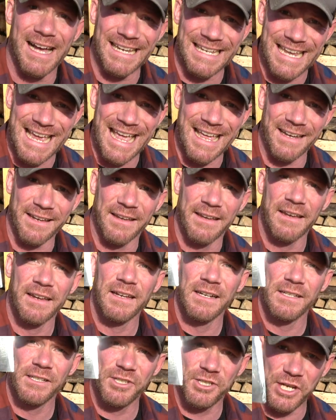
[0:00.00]
again,
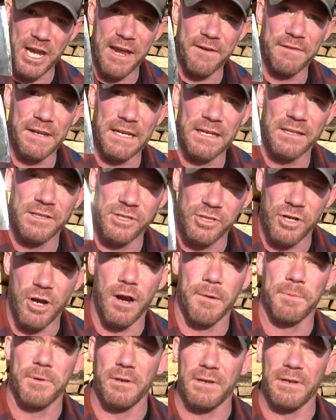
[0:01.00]
shaving sharp.